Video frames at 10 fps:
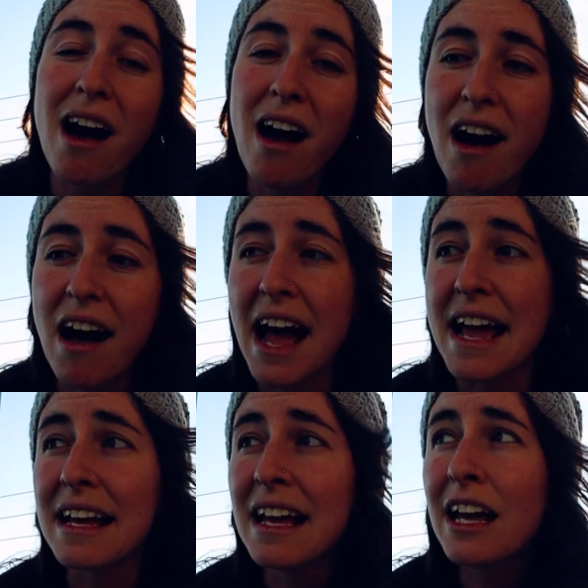
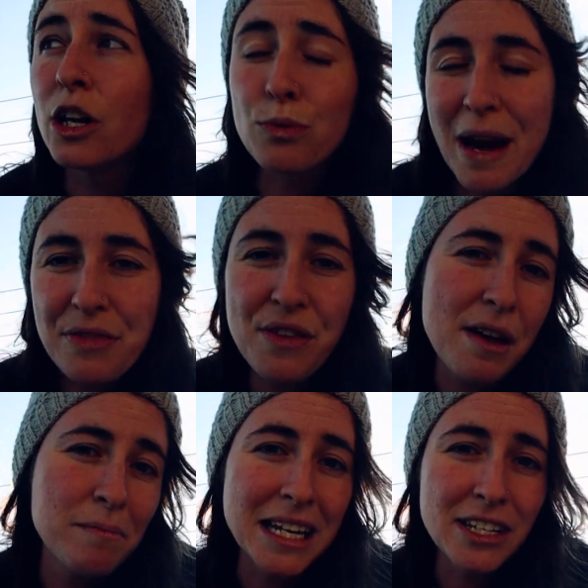I grate
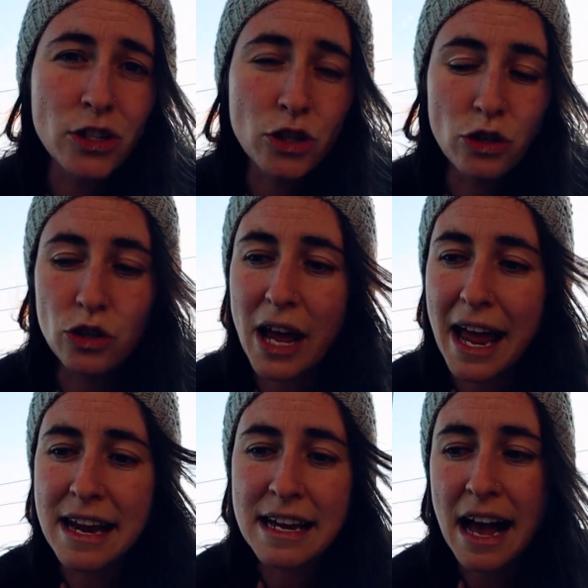them into
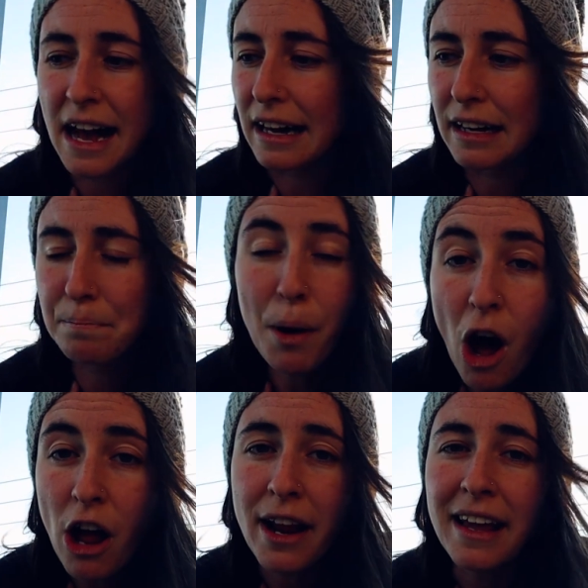a
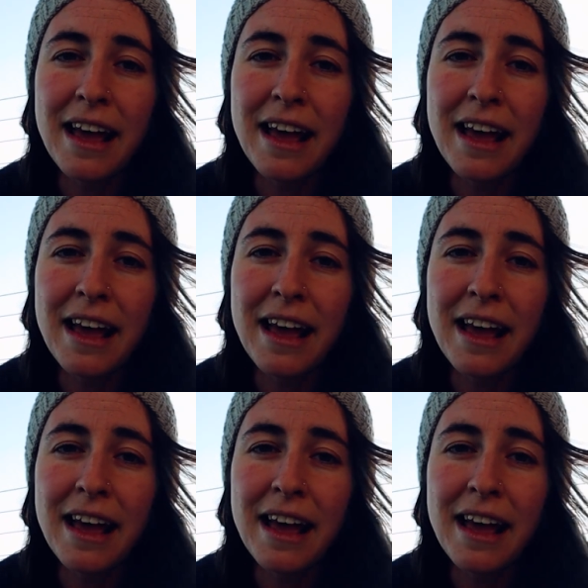pot,